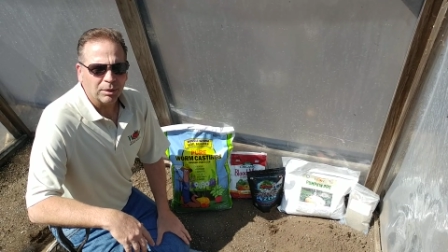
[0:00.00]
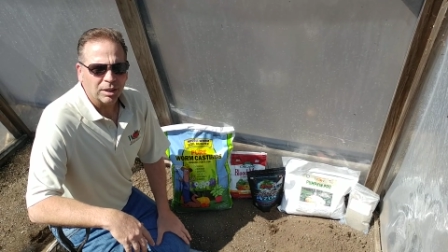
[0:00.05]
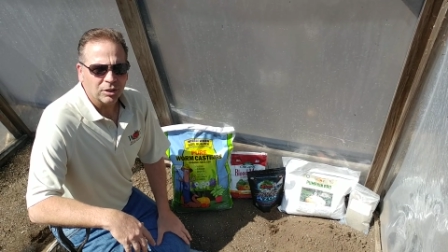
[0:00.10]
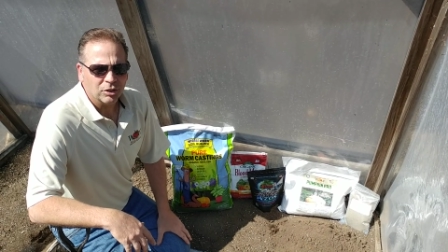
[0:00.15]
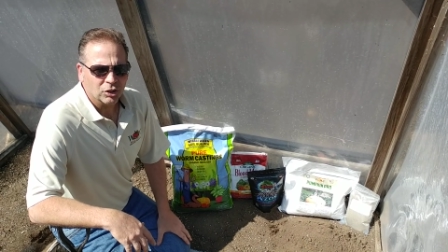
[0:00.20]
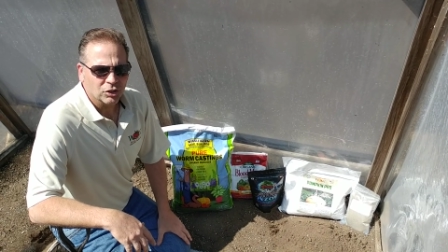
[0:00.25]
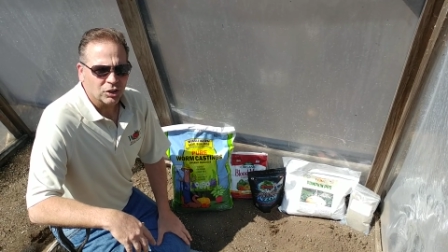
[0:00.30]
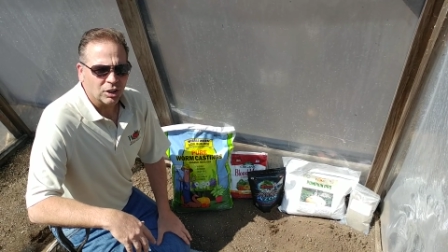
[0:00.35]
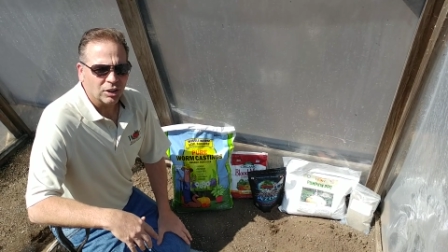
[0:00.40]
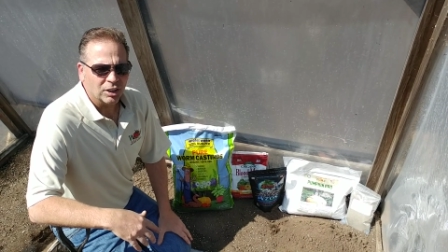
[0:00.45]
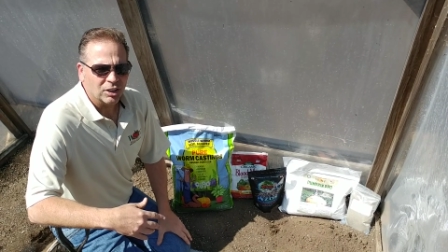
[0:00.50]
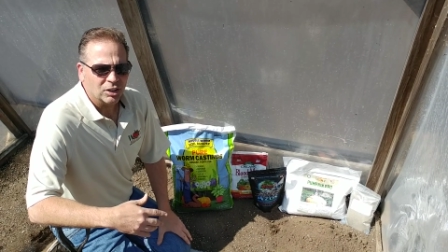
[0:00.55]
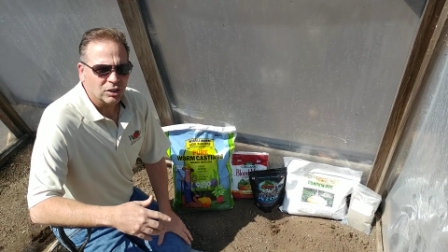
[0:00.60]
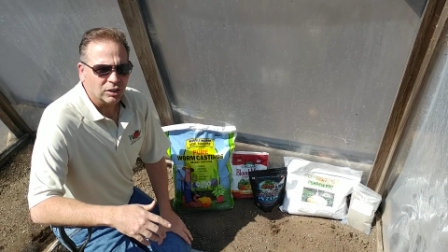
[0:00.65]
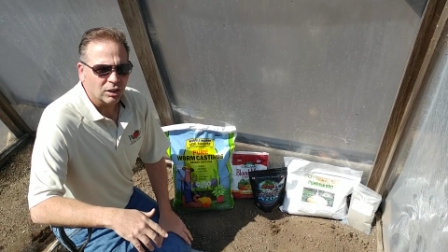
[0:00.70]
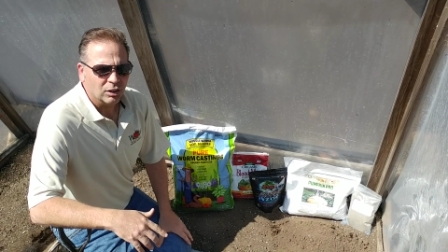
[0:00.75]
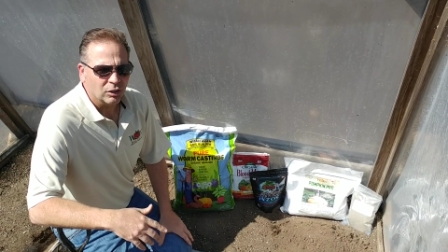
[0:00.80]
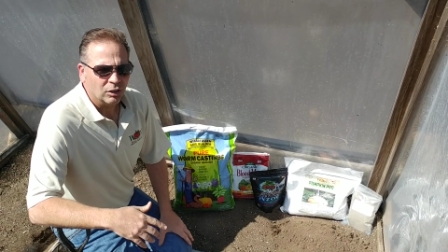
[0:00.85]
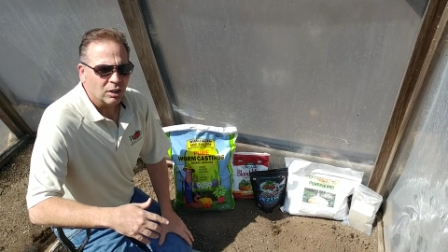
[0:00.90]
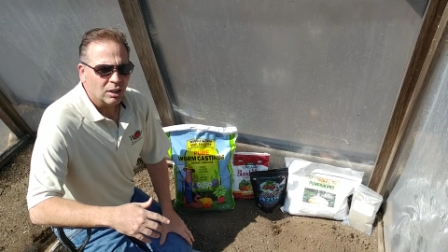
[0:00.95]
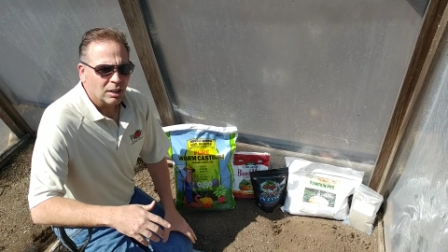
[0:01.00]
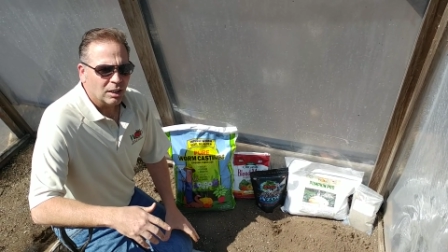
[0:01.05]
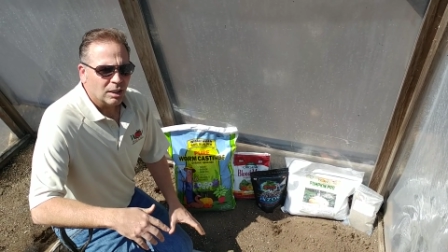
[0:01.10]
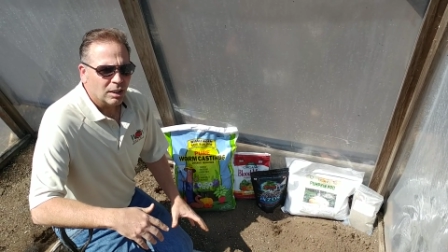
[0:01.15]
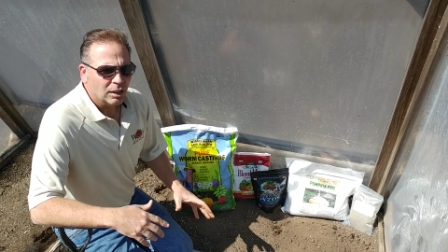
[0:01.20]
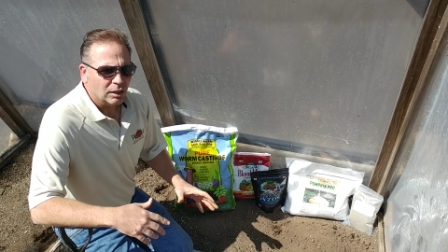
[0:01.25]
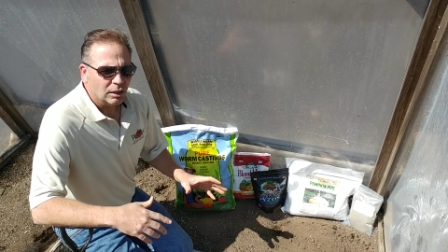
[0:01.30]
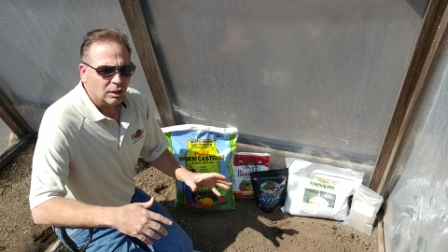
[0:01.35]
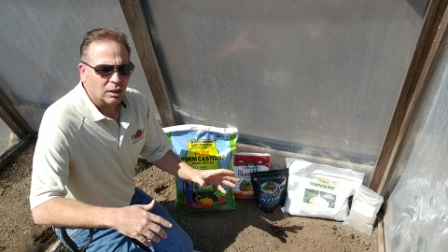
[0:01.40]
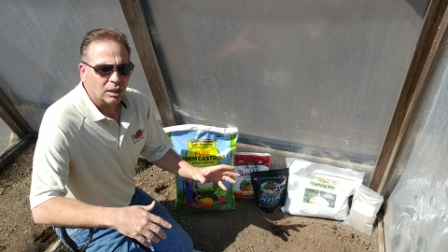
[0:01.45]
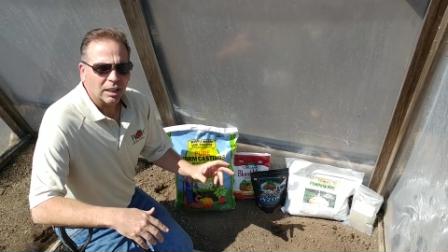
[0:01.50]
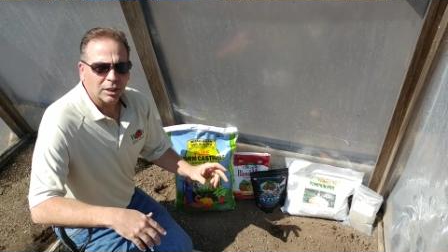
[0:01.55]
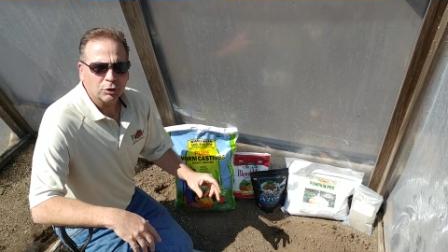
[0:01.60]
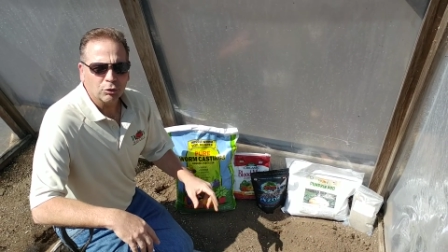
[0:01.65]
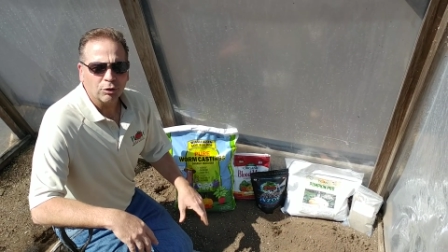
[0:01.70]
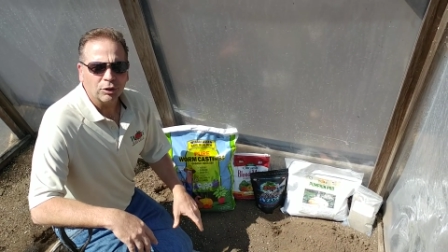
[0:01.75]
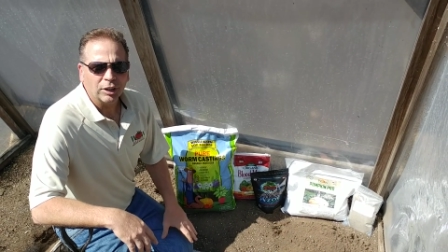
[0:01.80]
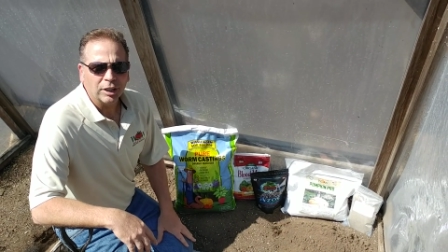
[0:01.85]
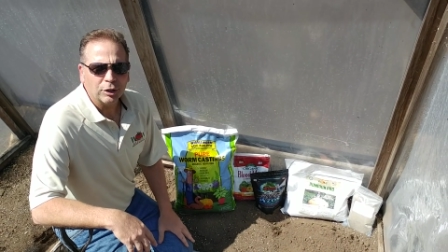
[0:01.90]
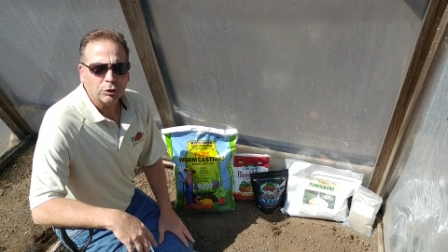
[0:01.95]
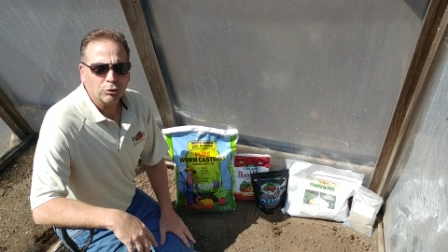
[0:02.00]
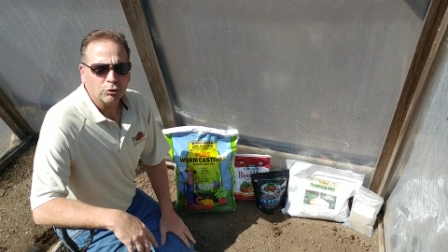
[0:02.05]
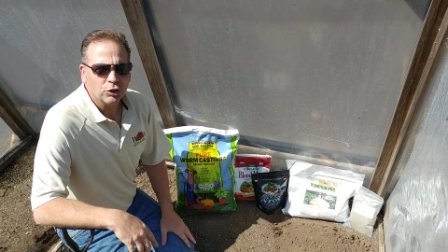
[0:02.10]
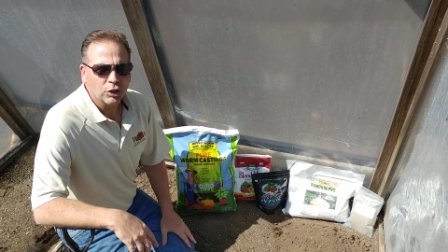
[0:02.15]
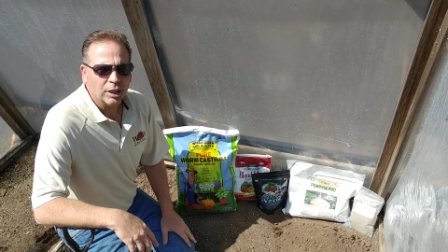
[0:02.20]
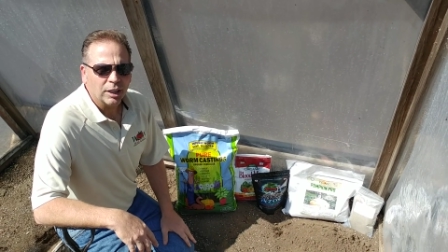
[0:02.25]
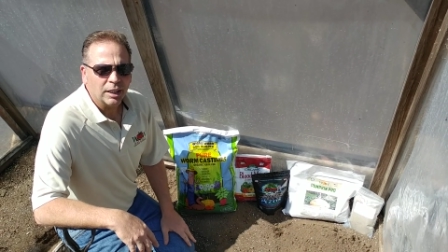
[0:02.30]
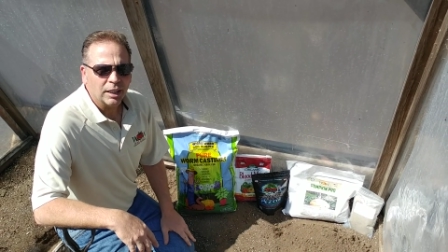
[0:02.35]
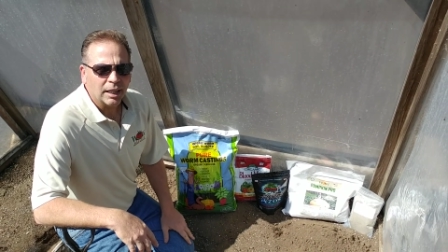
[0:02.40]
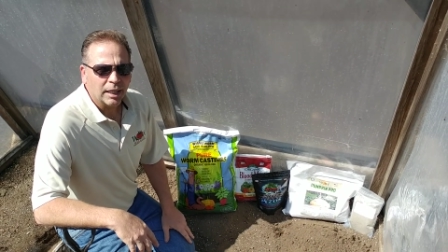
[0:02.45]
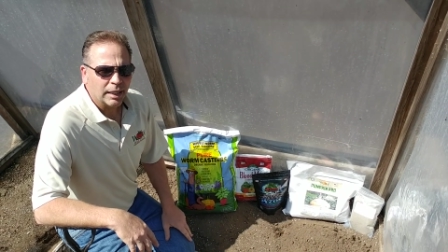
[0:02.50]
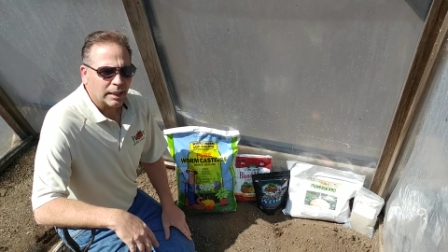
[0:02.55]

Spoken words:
but it's just a nice little extra nitrogen in